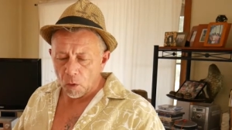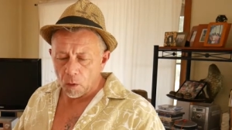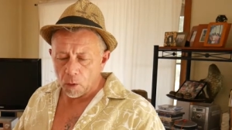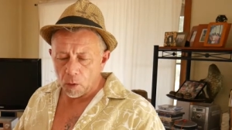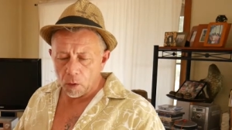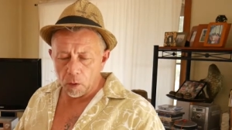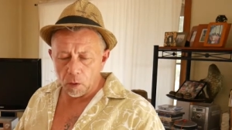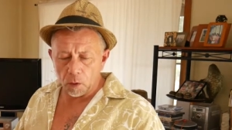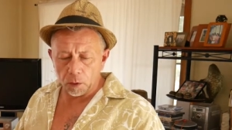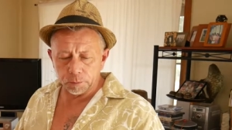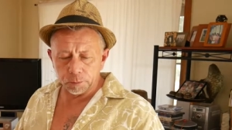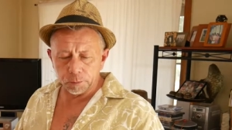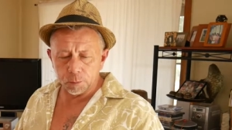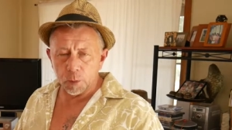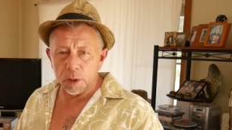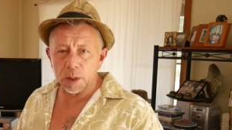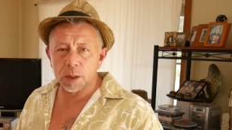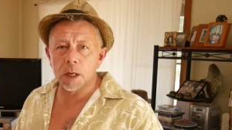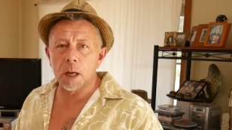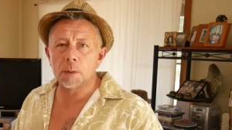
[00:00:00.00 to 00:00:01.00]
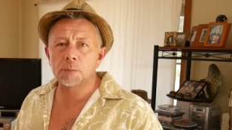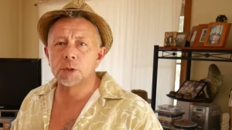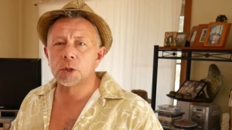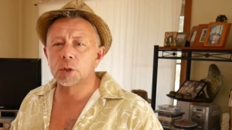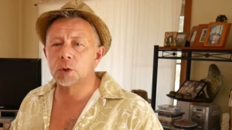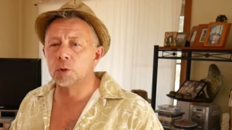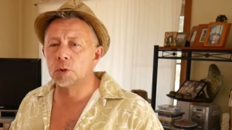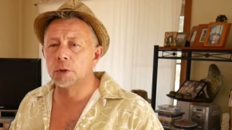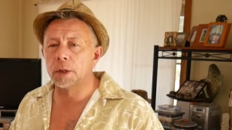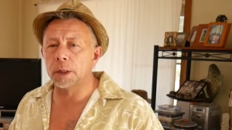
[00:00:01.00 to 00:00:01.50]
Oh, when it comes to
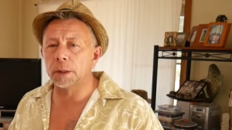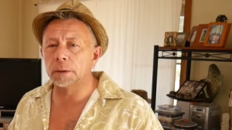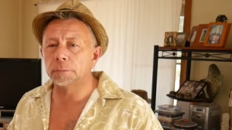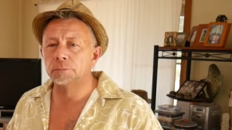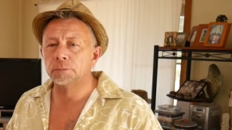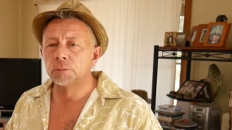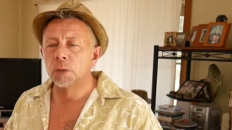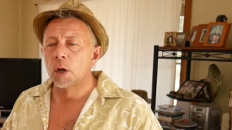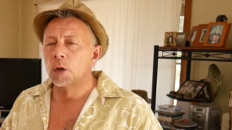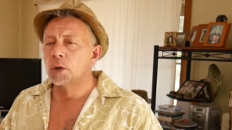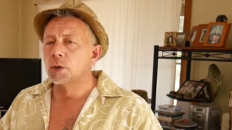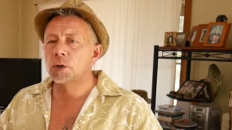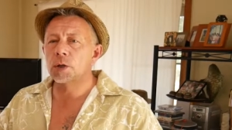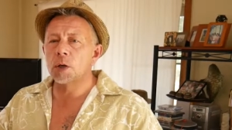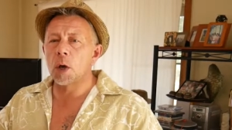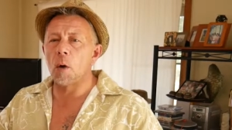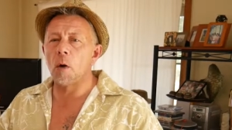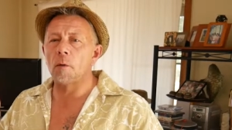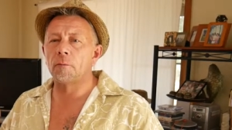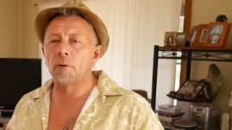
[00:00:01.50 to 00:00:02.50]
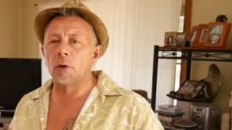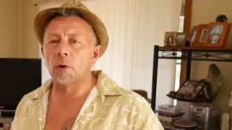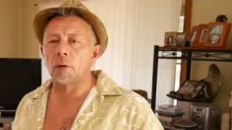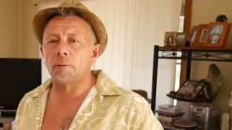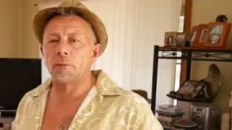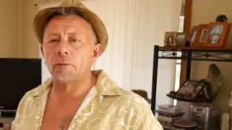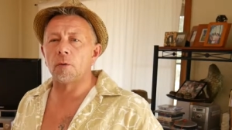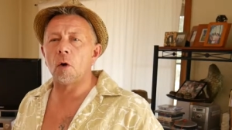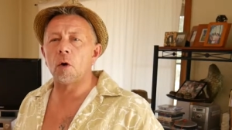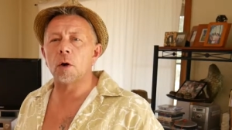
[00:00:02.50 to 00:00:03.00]
cooking, you go off like a
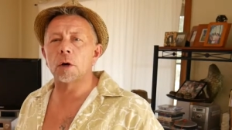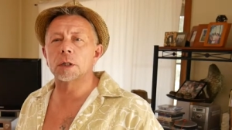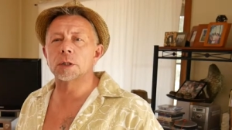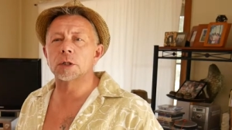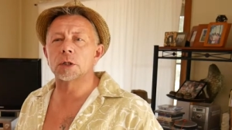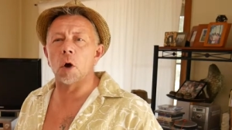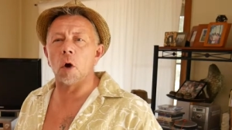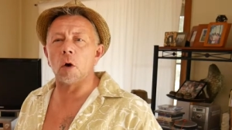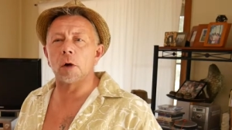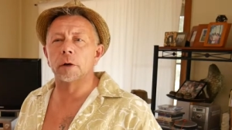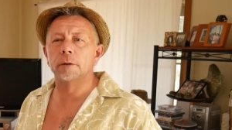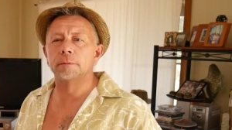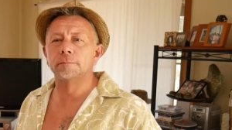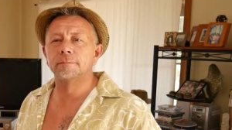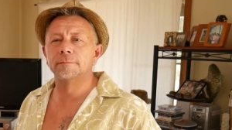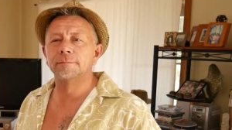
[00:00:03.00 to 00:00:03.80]
frog in a sock.